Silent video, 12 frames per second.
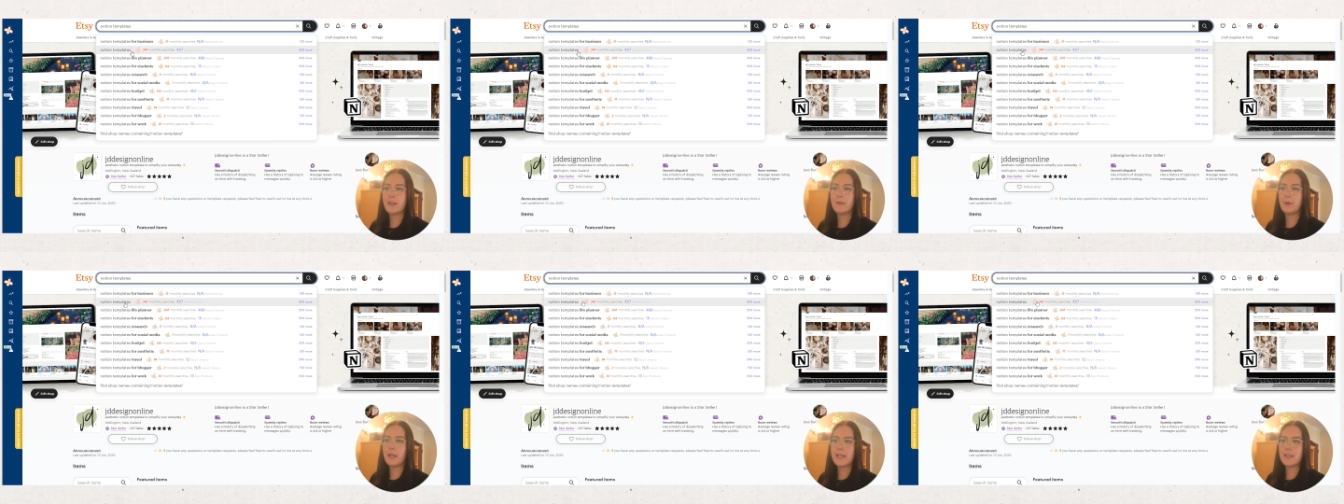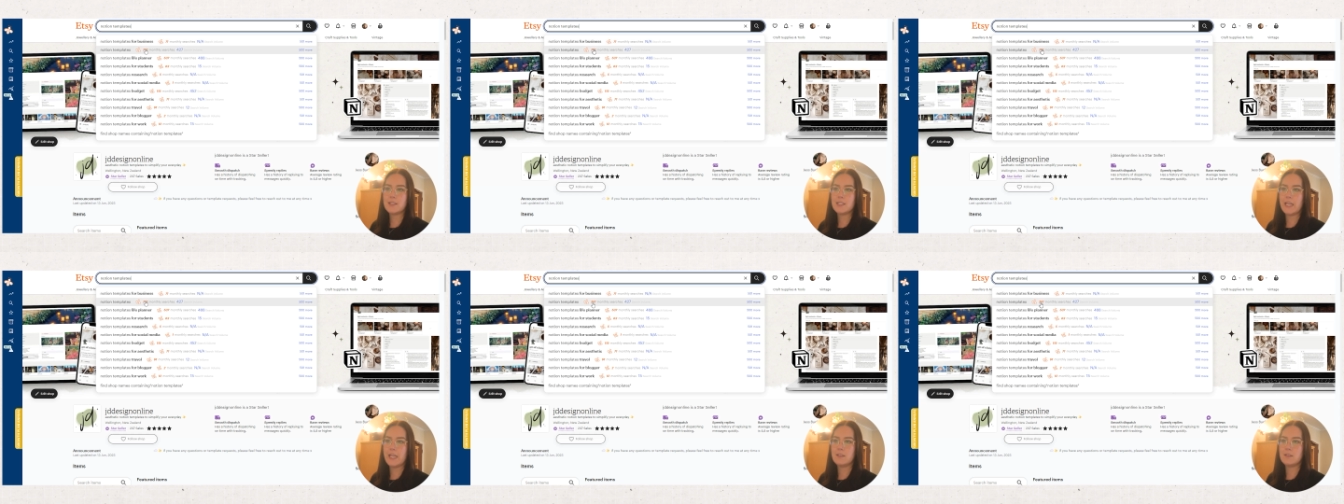
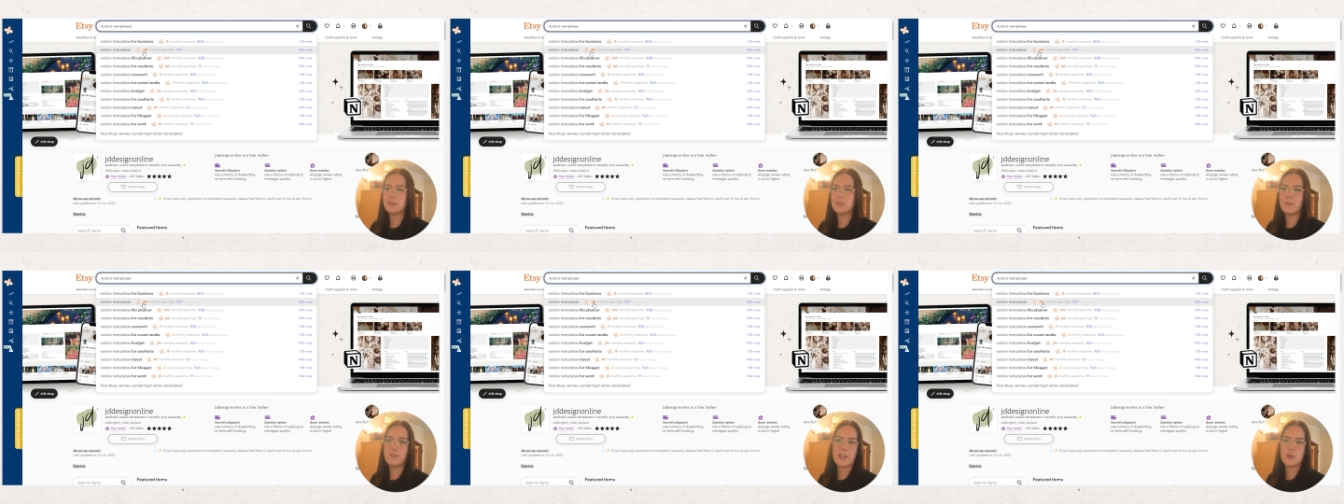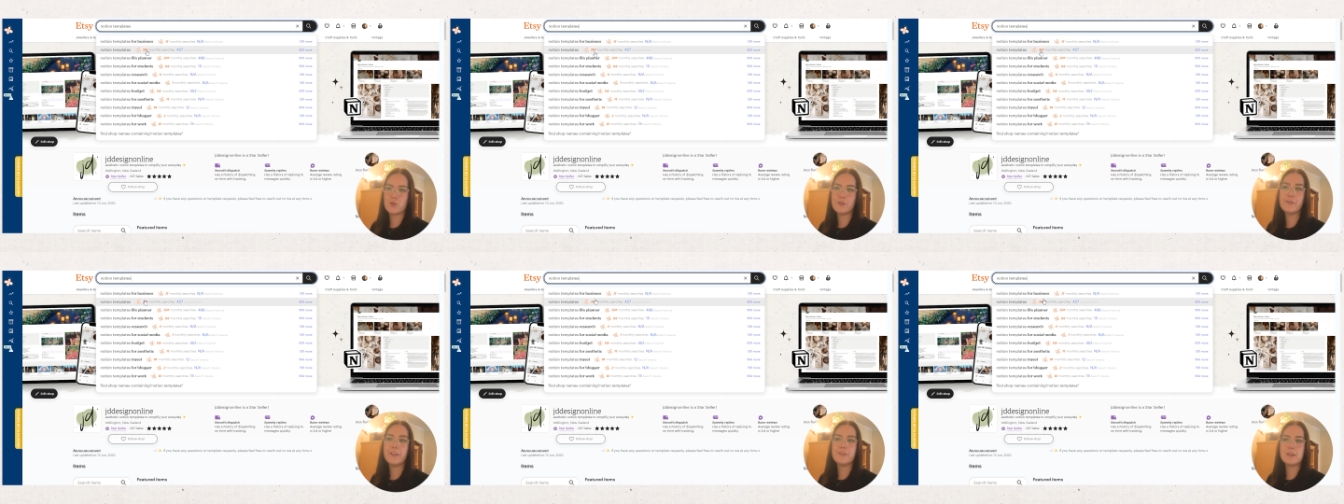templates gets
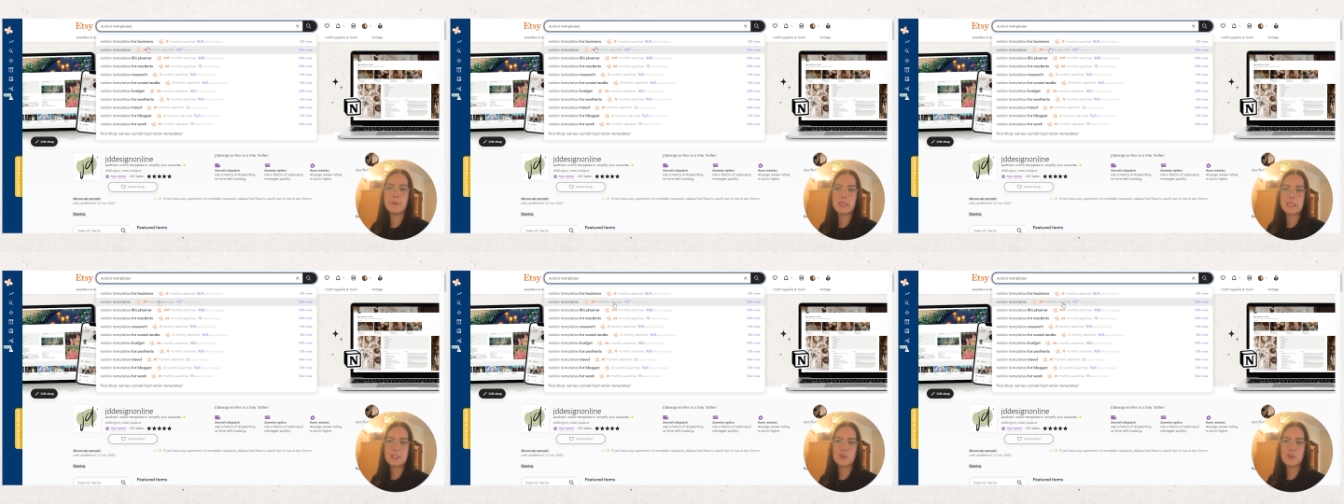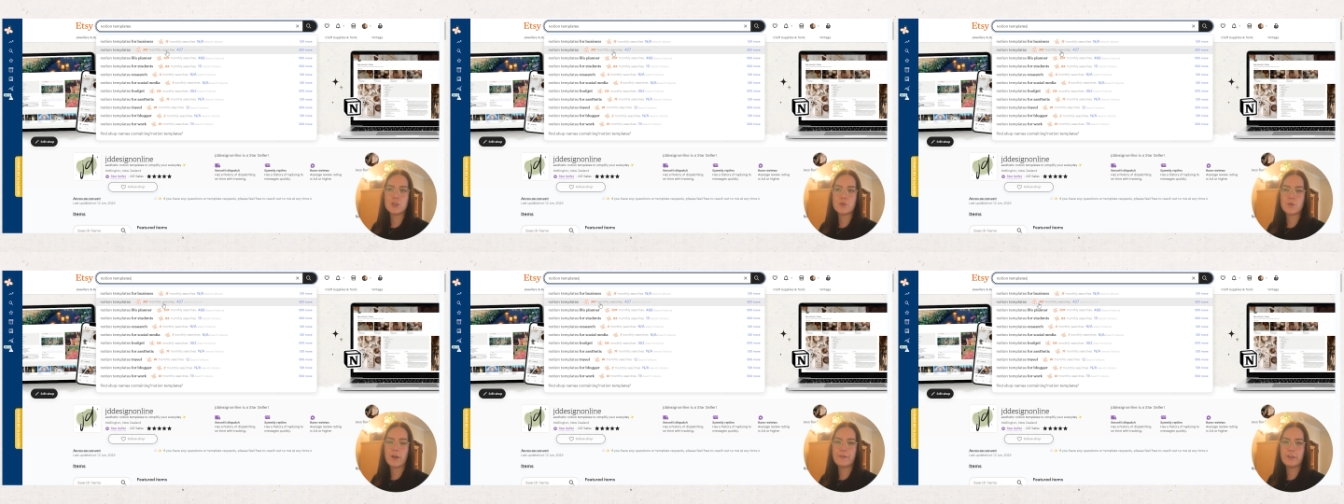750 monthly
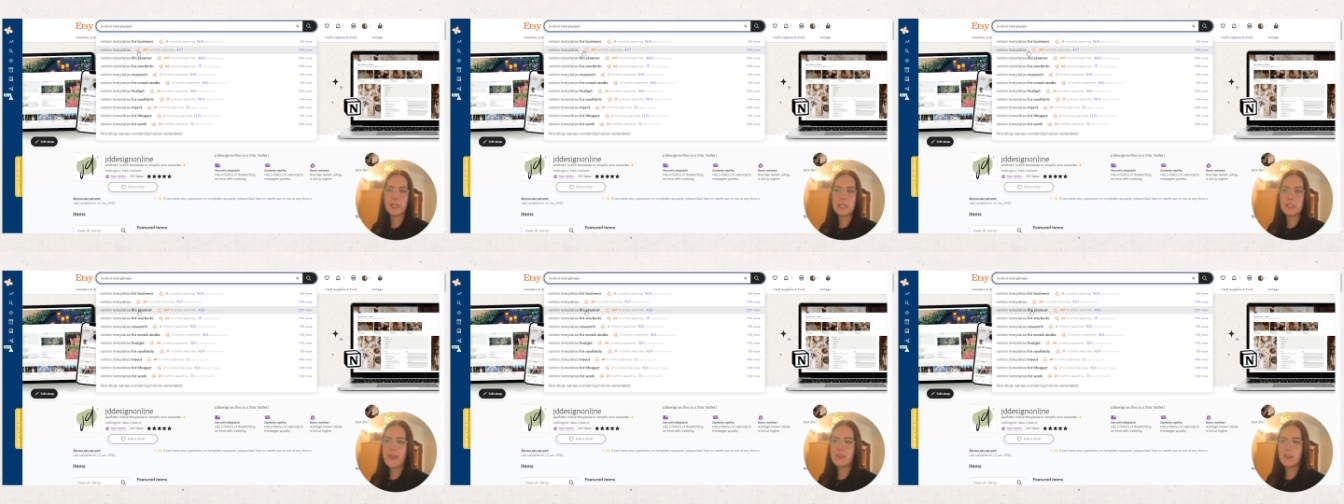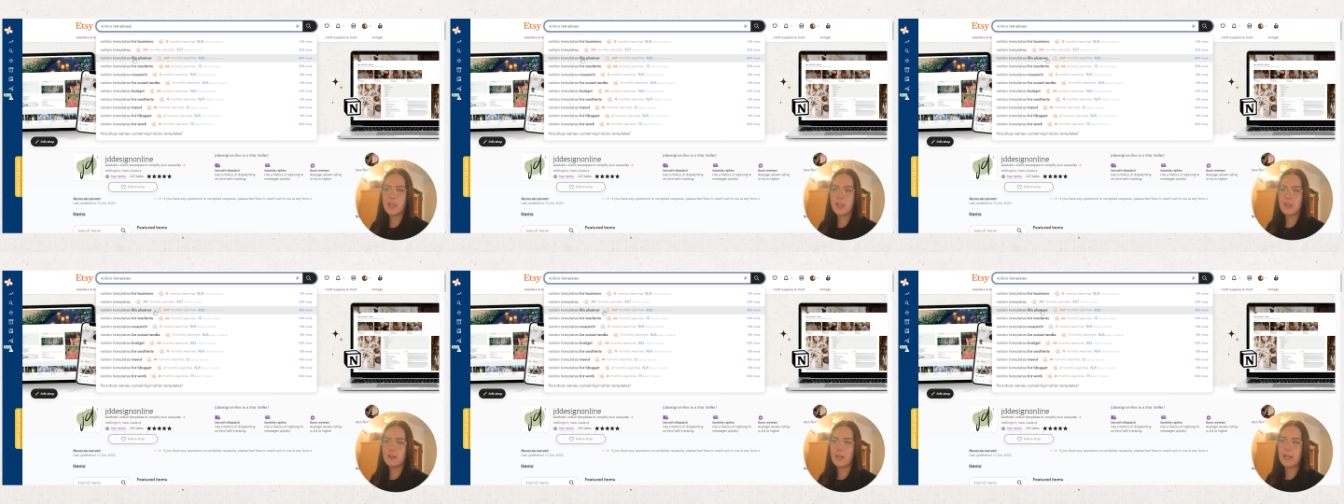searches roughly, and
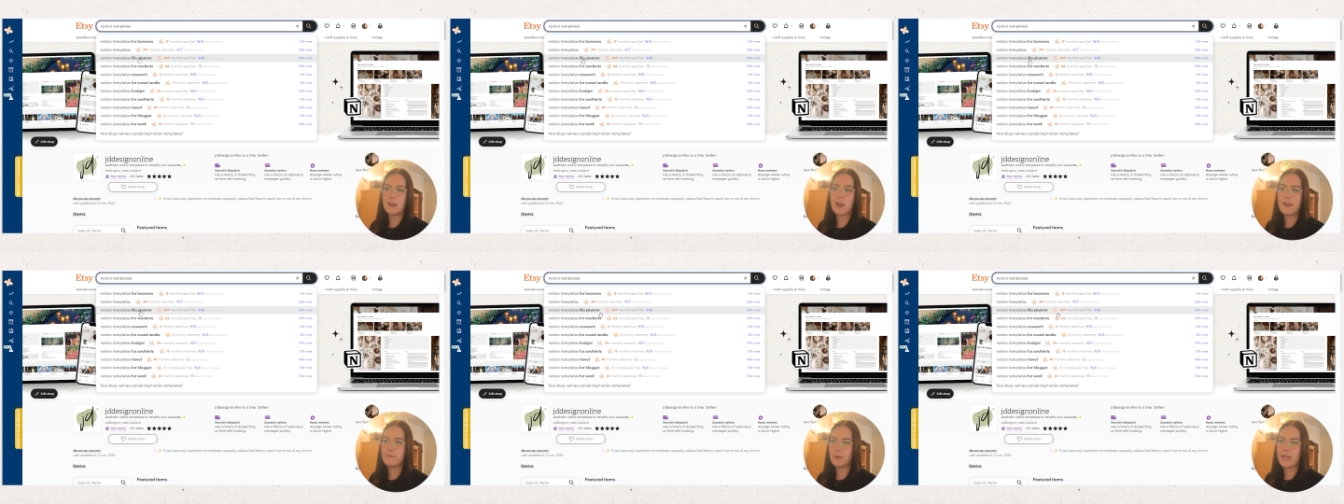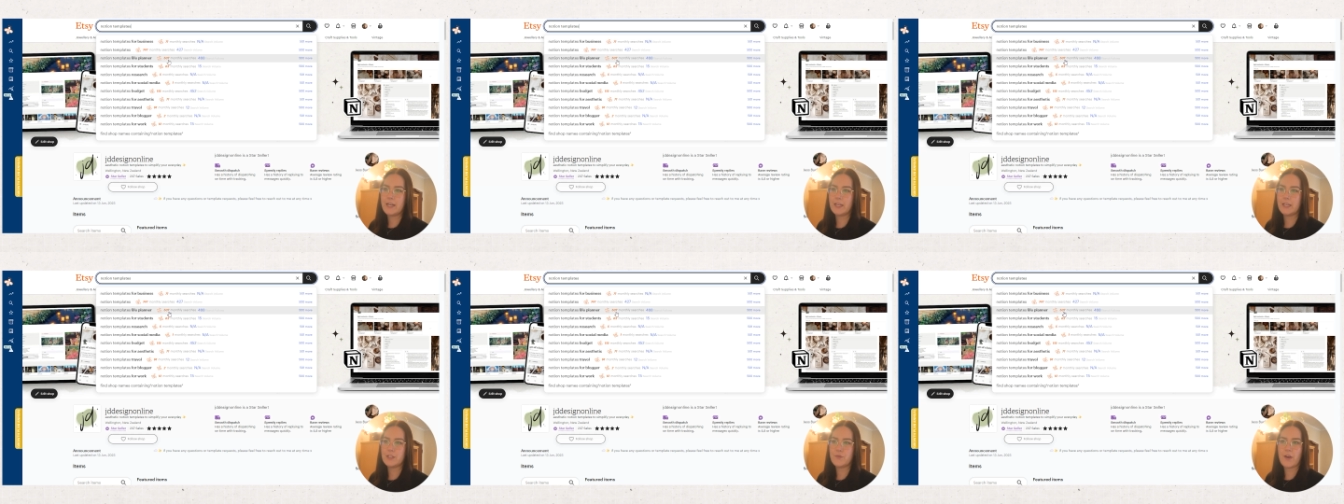then like Life Planner
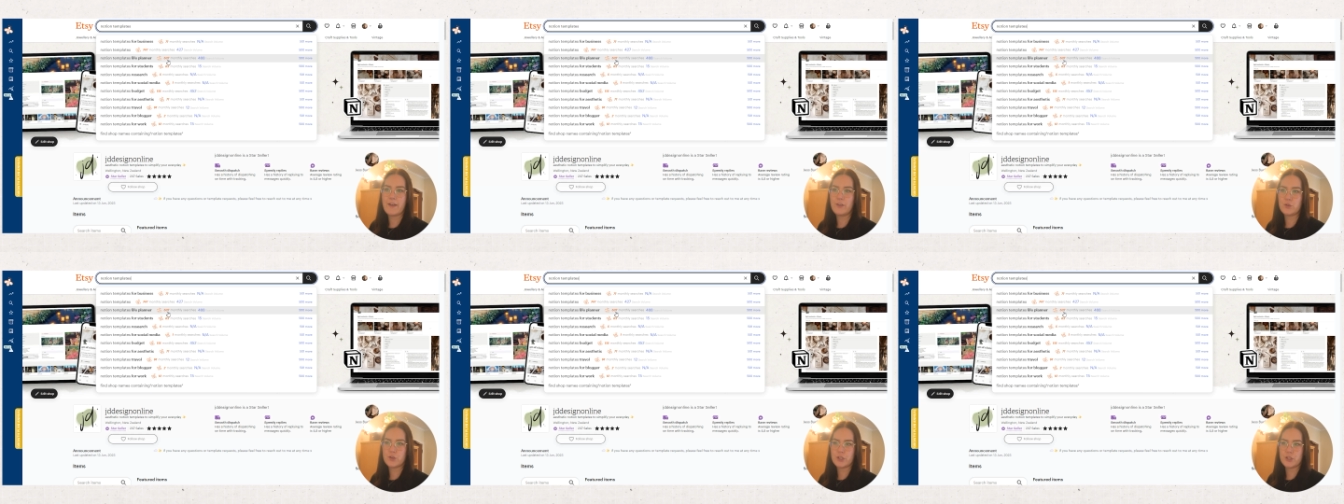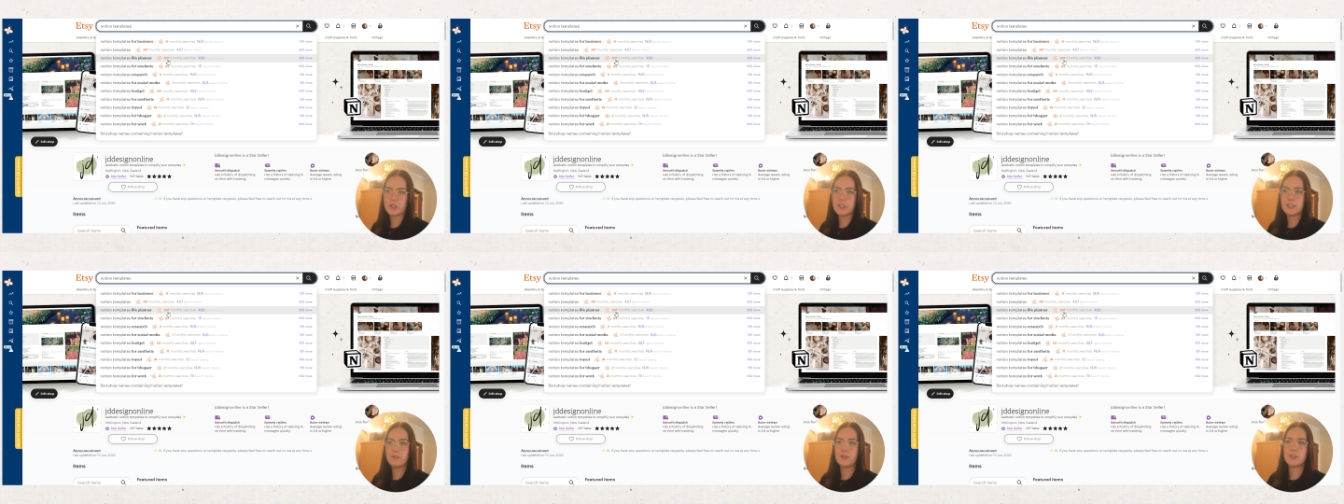gets
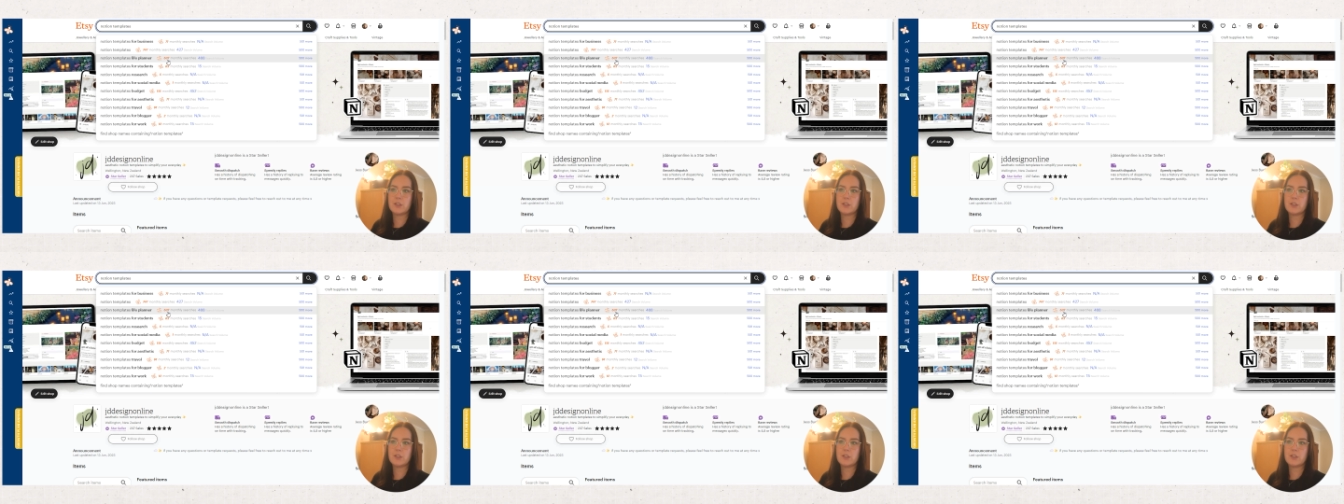537.